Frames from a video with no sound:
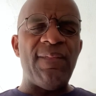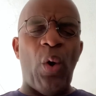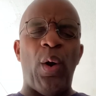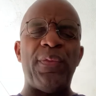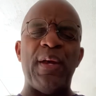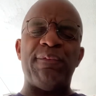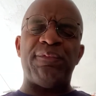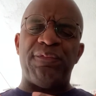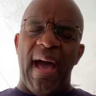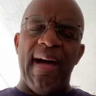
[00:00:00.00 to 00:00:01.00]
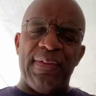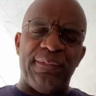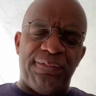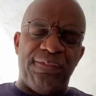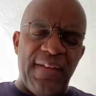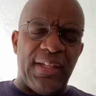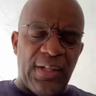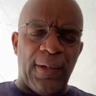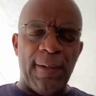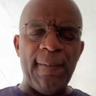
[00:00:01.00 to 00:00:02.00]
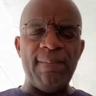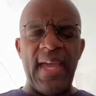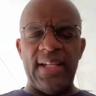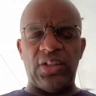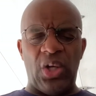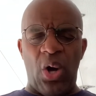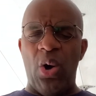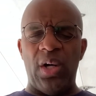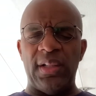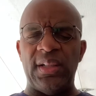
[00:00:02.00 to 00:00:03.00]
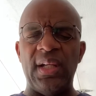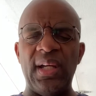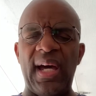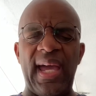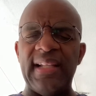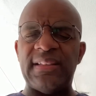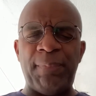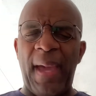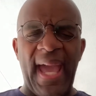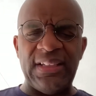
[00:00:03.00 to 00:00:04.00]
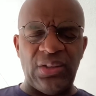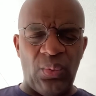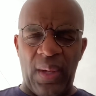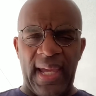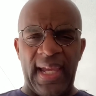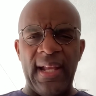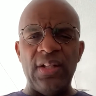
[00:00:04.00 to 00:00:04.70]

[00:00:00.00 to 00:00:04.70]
or their father figure has gone, uh, has passed away.